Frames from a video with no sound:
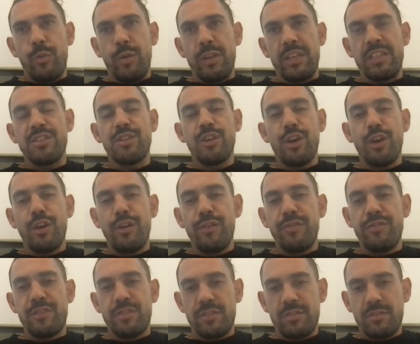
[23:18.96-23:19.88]

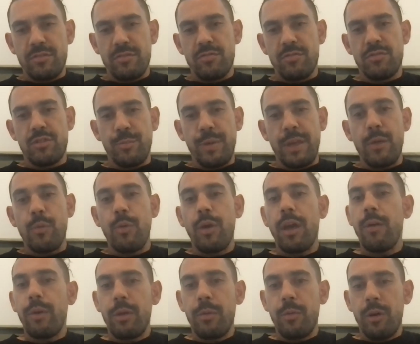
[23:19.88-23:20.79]
deserved to be
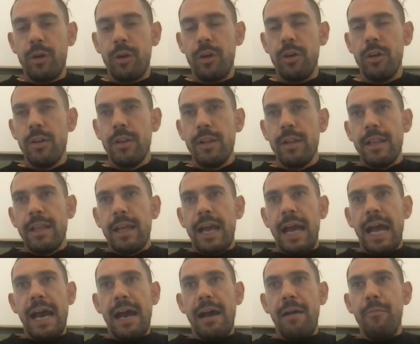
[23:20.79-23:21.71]
where we were.
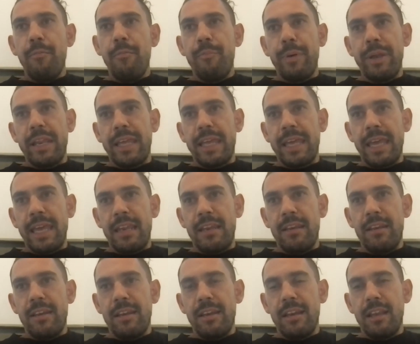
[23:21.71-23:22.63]
But
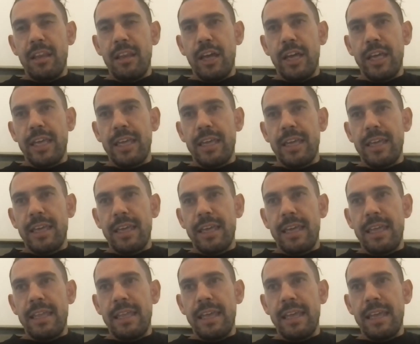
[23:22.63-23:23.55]
again, like
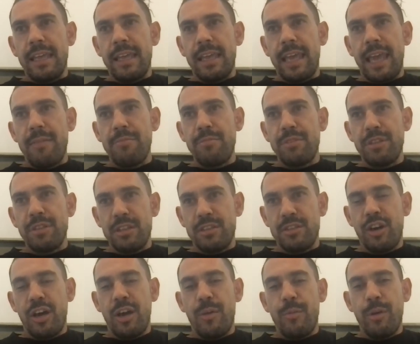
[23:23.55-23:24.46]
it came to the
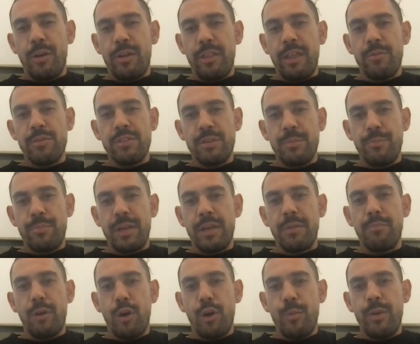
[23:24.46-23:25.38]
time where that was a big
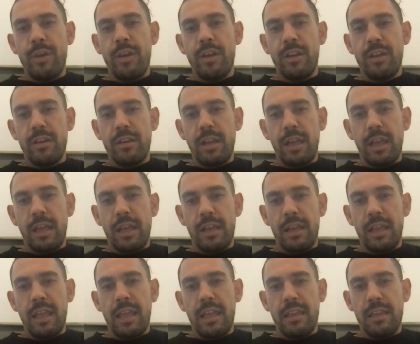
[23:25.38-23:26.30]
moment
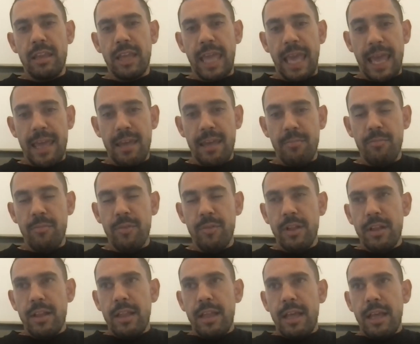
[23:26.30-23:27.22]
in the game.
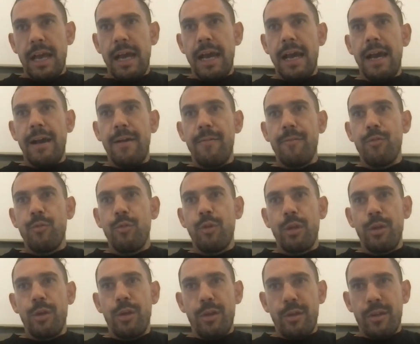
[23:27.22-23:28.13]

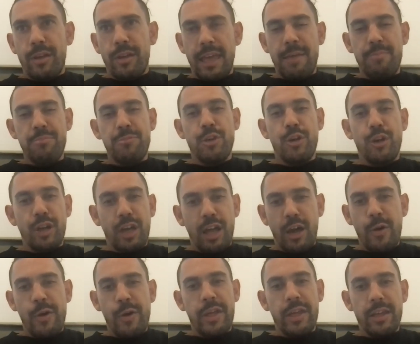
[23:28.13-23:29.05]
We kept on
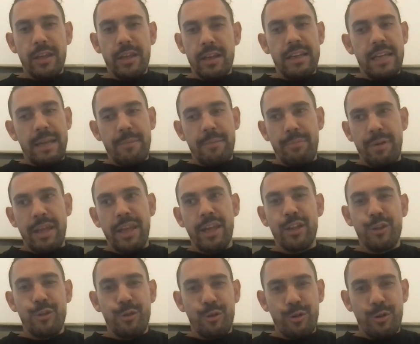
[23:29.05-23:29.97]
going.
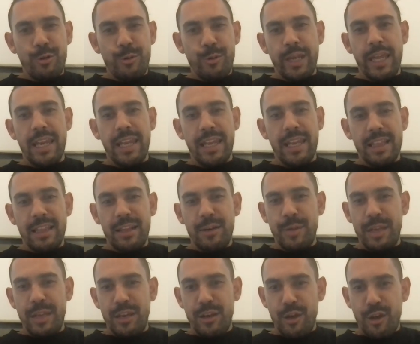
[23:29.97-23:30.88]
Bengaluru were getting a little
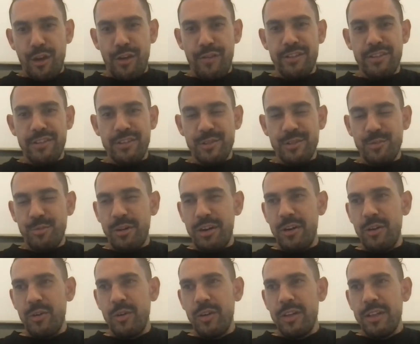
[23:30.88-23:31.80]
bit nervous as
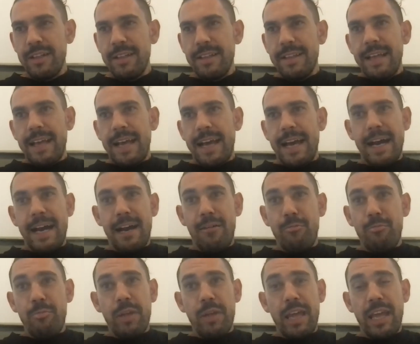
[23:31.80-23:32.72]
well.
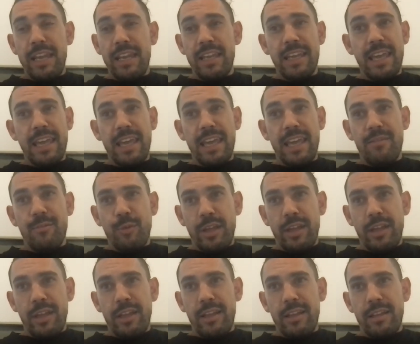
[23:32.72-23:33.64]
And again,
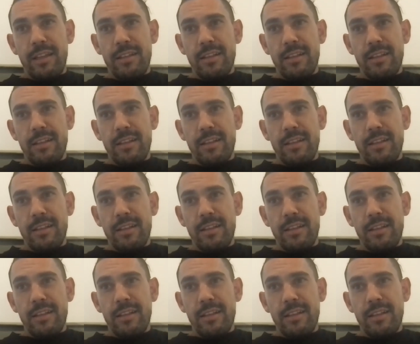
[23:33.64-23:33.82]
we